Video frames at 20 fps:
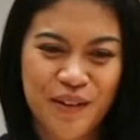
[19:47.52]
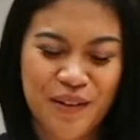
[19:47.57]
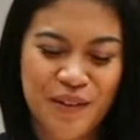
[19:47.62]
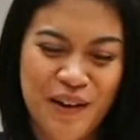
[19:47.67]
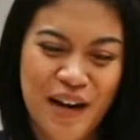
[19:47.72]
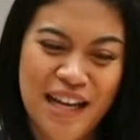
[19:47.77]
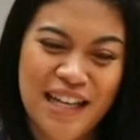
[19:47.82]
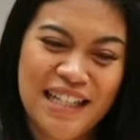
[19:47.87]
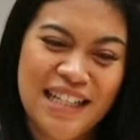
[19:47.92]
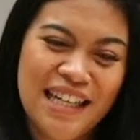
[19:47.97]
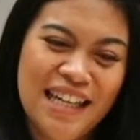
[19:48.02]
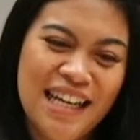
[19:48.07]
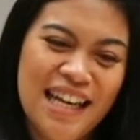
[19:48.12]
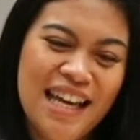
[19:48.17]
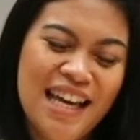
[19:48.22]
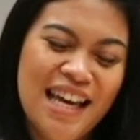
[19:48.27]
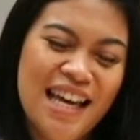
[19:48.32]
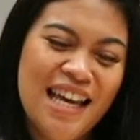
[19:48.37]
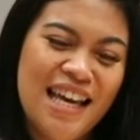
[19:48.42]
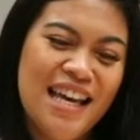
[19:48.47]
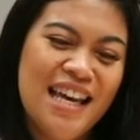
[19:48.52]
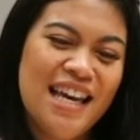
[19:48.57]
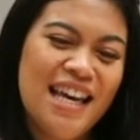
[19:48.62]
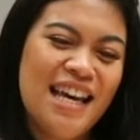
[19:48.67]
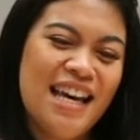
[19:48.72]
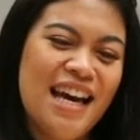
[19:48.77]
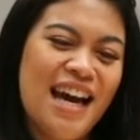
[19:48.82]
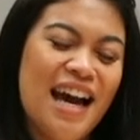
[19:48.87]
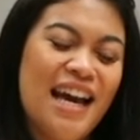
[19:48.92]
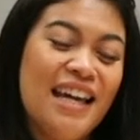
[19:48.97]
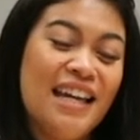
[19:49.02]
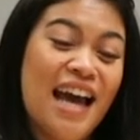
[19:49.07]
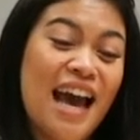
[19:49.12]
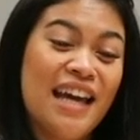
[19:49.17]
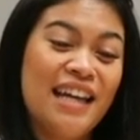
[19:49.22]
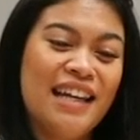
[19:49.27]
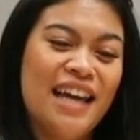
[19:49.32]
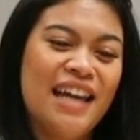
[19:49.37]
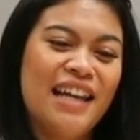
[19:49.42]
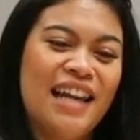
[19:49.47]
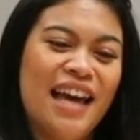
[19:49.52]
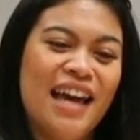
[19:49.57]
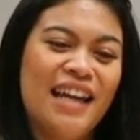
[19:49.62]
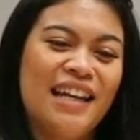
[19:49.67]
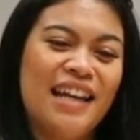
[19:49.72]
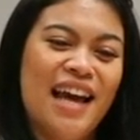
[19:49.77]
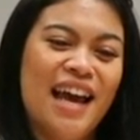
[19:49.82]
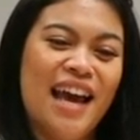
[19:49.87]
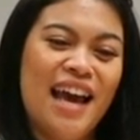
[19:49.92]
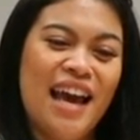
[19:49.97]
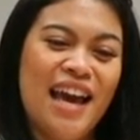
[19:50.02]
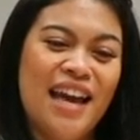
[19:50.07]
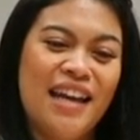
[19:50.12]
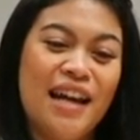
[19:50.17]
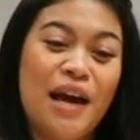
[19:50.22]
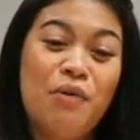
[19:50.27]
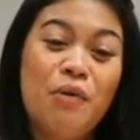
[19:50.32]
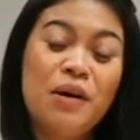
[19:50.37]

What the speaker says: right? And I